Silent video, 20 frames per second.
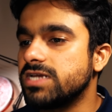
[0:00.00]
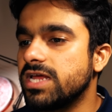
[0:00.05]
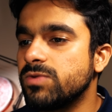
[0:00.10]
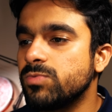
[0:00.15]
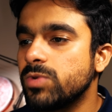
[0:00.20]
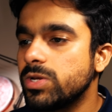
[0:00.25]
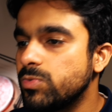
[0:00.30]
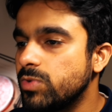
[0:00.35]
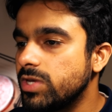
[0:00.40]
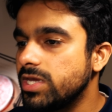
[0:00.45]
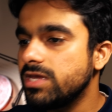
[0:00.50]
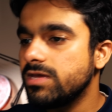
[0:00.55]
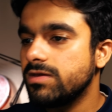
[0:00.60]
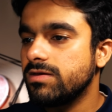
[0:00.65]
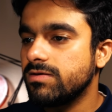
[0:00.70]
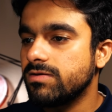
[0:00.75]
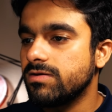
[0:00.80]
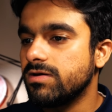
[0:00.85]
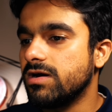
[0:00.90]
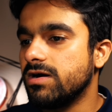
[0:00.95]
And when we
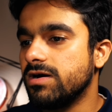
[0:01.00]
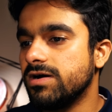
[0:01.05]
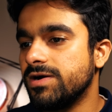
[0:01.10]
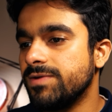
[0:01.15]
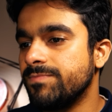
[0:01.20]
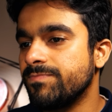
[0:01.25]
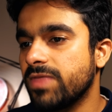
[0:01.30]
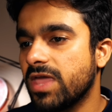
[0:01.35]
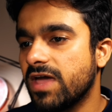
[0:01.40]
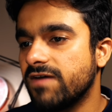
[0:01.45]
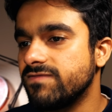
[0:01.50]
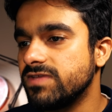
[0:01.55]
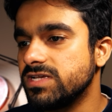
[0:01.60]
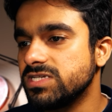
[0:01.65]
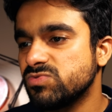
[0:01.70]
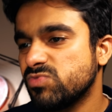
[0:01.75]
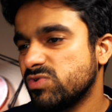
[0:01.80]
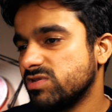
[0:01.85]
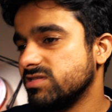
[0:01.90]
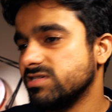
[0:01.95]
have
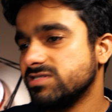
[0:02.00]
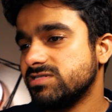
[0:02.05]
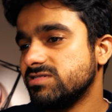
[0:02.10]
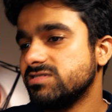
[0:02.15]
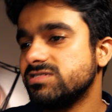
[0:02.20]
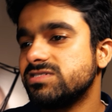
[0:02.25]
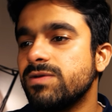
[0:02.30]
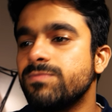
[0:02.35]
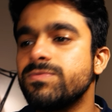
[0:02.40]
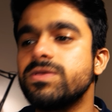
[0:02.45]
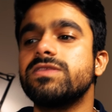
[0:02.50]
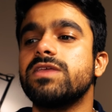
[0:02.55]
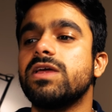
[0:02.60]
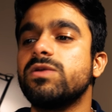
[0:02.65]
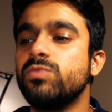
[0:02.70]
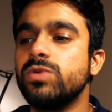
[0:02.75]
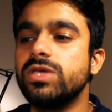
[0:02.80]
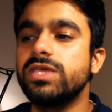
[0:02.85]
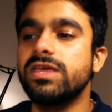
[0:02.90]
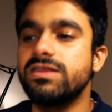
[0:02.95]
this one, this is something
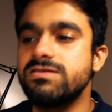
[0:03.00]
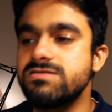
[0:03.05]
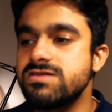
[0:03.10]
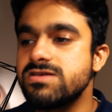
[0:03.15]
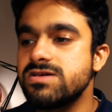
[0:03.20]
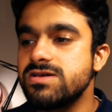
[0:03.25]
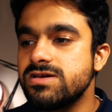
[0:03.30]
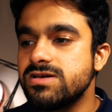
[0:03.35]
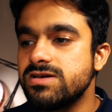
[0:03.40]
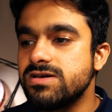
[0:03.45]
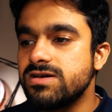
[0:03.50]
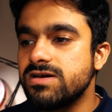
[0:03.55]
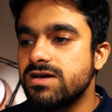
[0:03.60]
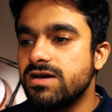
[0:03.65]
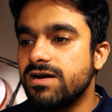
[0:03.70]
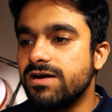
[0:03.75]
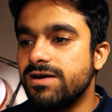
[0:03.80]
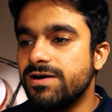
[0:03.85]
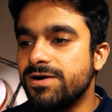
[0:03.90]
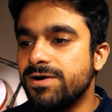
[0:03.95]
that we can
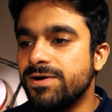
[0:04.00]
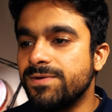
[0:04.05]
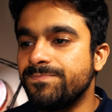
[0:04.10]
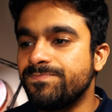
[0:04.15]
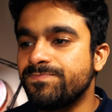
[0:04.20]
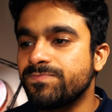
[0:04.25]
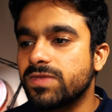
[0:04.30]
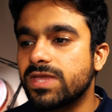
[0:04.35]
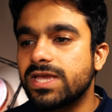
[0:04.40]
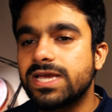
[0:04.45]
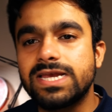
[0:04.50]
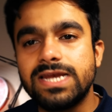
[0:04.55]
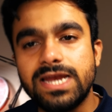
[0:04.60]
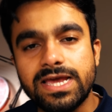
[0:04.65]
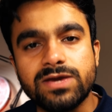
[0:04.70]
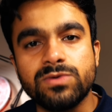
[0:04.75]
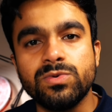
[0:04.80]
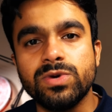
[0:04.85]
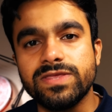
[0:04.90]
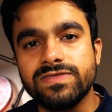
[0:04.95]

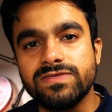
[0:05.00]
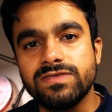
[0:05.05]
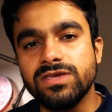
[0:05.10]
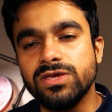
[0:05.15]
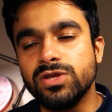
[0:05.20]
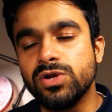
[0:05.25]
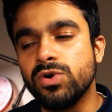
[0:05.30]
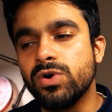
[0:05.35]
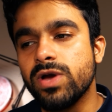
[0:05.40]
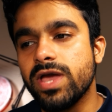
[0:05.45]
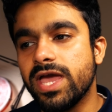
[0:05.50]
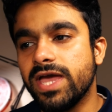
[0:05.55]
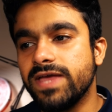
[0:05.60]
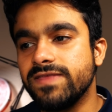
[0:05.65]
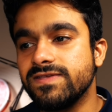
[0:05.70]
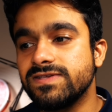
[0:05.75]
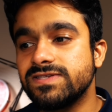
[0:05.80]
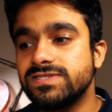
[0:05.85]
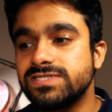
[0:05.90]
click with, you know, and this